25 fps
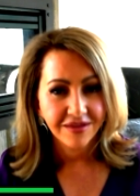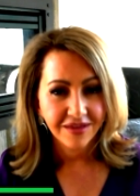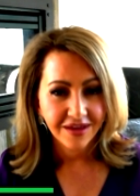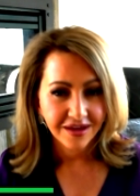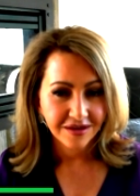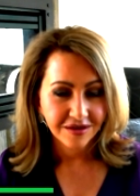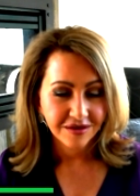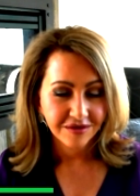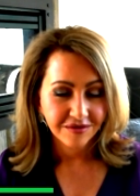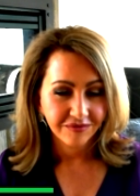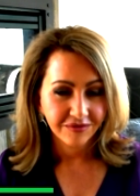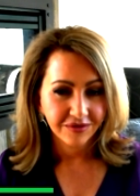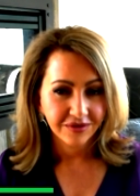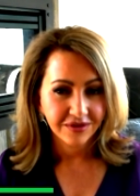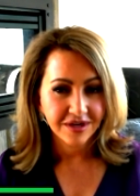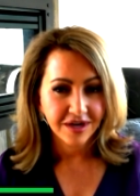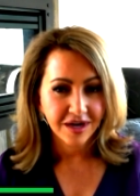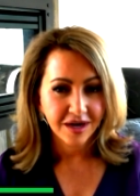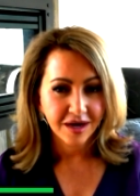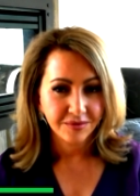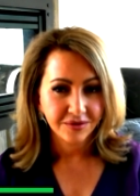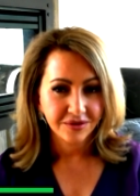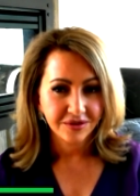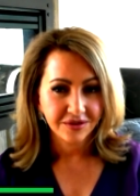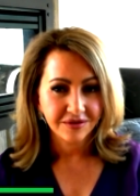Thank you for the
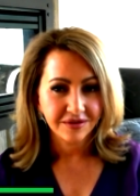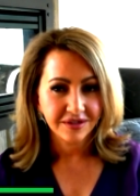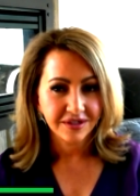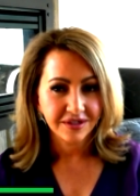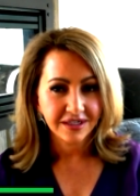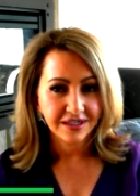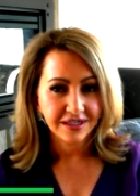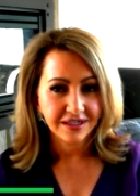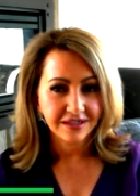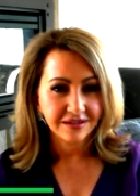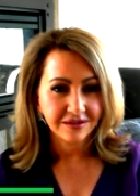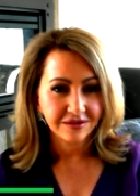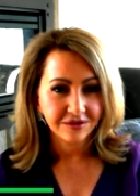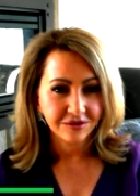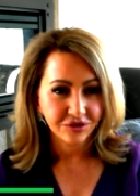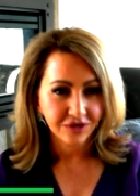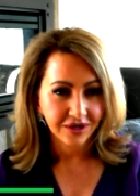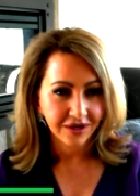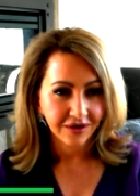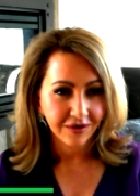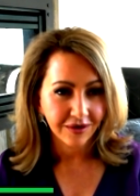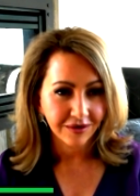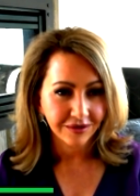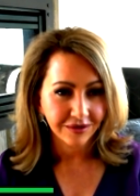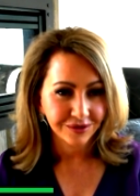opportunity to
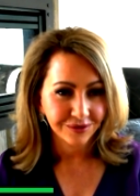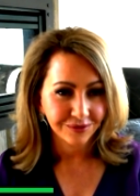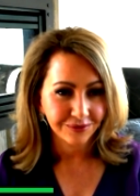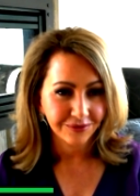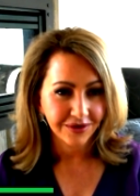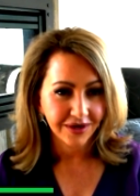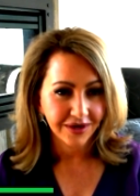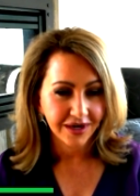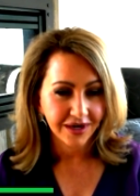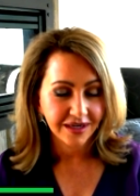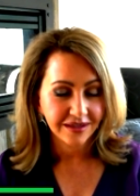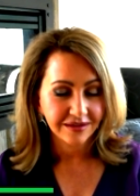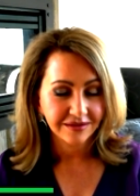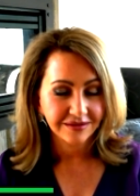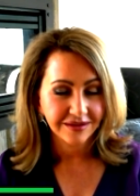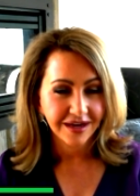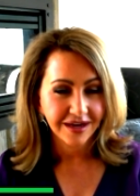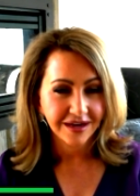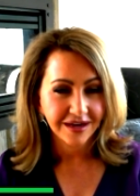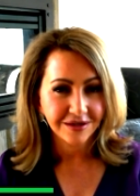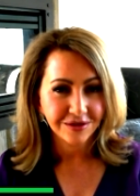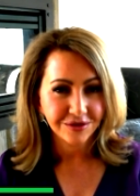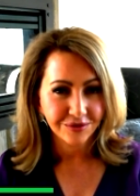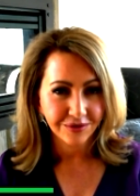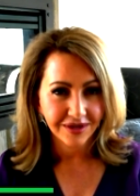share our story
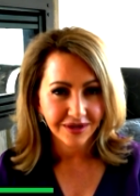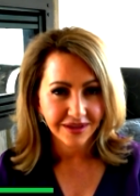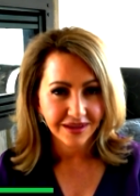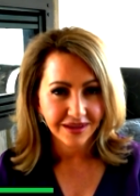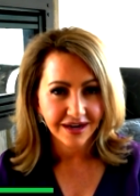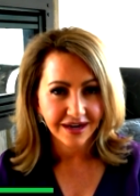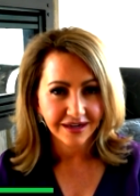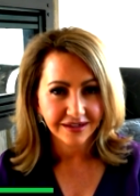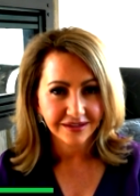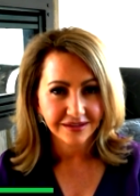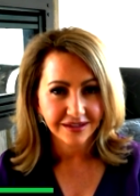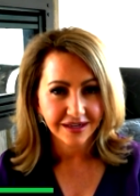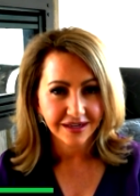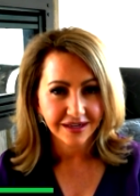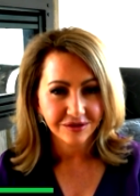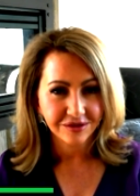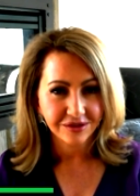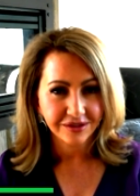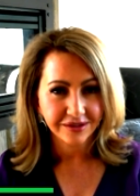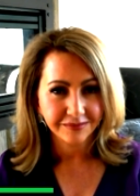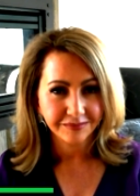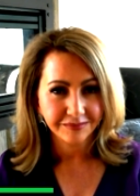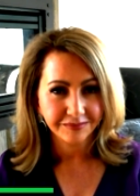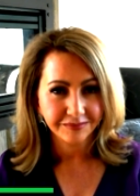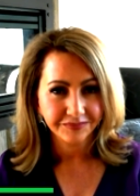and enjoy the next
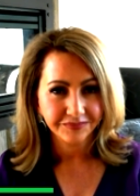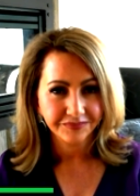session.